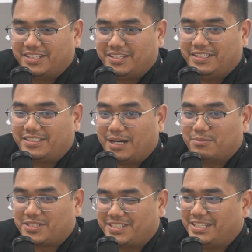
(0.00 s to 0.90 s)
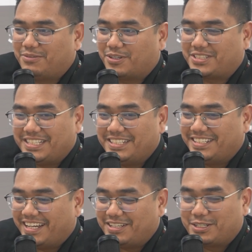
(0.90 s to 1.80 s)
It was in
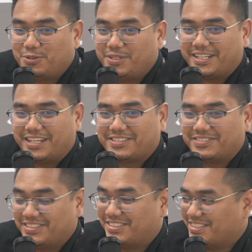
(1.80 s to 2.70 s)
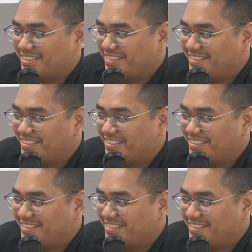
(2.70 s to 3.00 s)
there included as a reason.